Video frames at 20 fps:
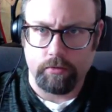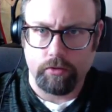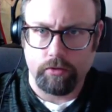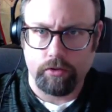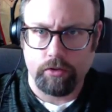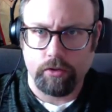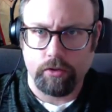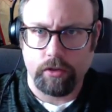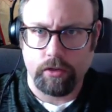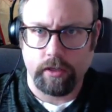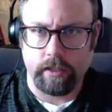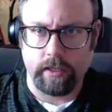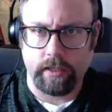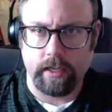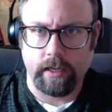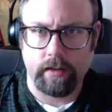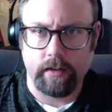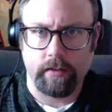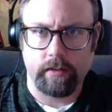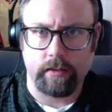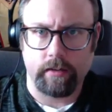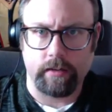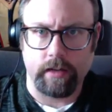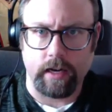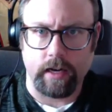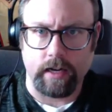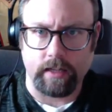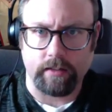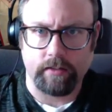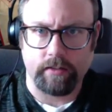connect the
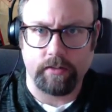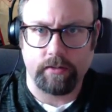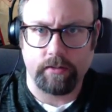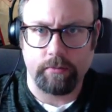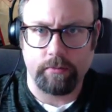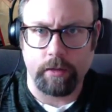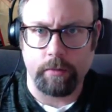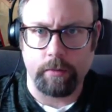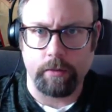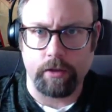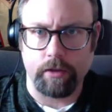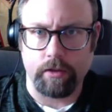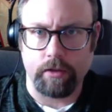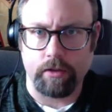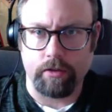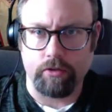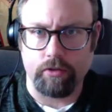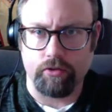dots, maybe